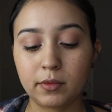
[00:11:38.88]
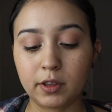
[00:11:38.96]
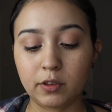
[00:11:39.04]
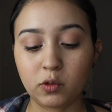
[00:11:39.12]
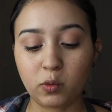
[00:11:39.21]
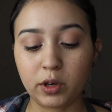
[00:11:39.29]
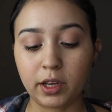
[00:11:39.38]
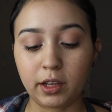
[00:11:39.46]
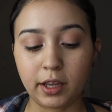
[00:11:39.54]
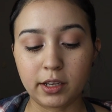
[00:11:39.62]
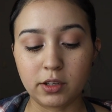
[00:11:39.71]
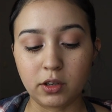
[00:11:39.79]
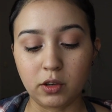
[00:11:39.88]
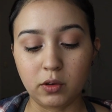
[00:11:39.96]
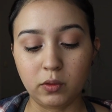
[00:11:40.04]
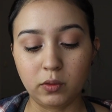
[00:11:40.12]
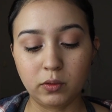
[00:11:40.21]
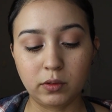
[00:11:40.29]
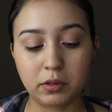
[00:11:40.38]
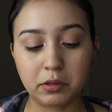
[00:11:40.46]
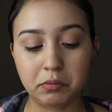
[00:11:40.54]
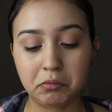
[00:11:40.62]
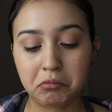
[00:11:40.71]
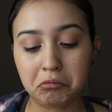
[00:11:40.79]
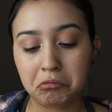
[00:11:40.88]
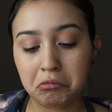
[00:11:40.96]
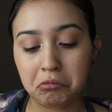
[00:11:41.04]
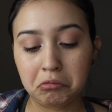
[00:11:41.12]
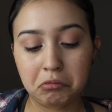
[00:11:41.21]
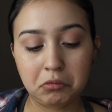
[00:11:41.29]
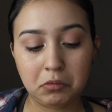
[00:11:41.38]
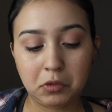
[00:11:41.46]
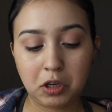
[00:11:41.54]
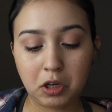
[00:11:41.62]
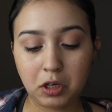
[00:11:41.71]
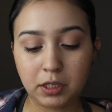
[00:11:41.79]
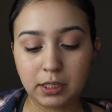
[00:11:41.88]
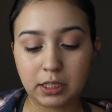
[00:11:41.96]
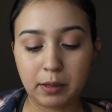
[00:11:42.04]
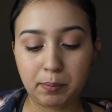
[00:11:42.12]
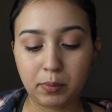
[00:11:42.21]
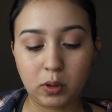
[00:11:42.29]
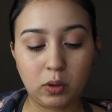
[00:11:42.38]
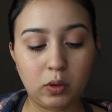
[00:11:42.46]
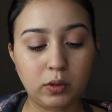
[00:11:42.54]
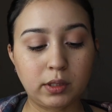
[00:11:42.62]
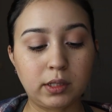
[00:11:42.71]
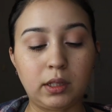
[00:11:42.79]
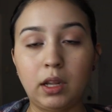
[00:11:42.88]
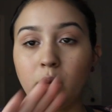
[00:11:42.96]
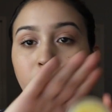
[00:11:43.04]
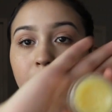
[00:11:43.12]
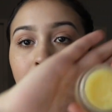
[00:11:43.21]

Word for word: This is what I like to use on a simple, slow